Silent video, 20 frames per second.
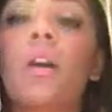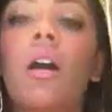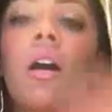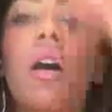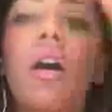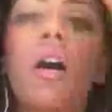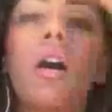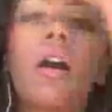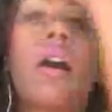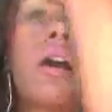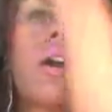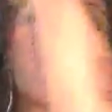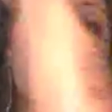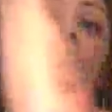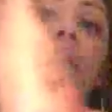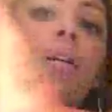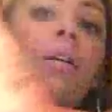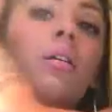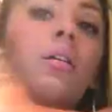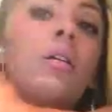are
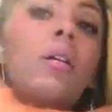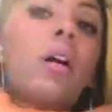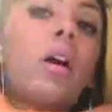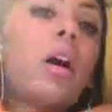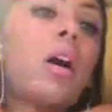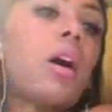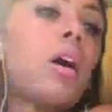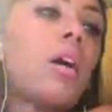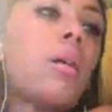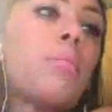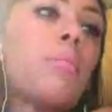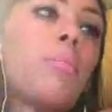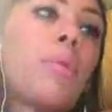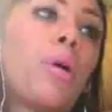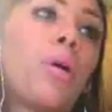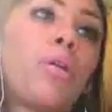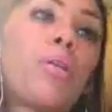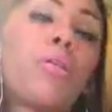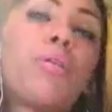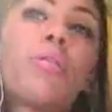
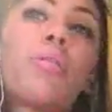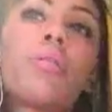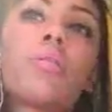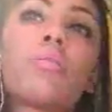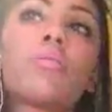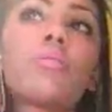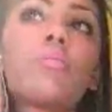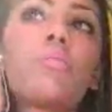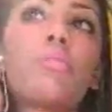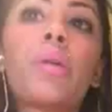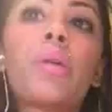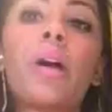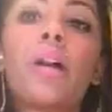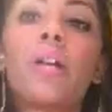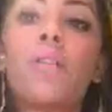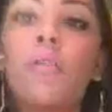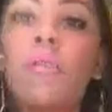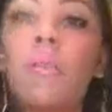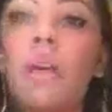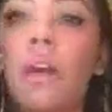both part
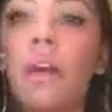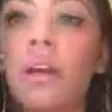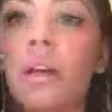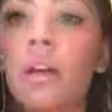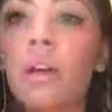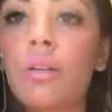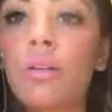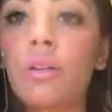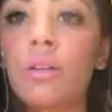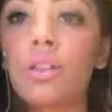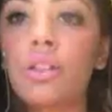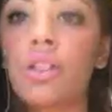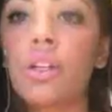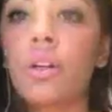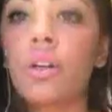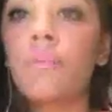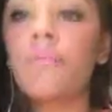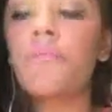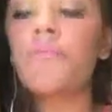of American culture.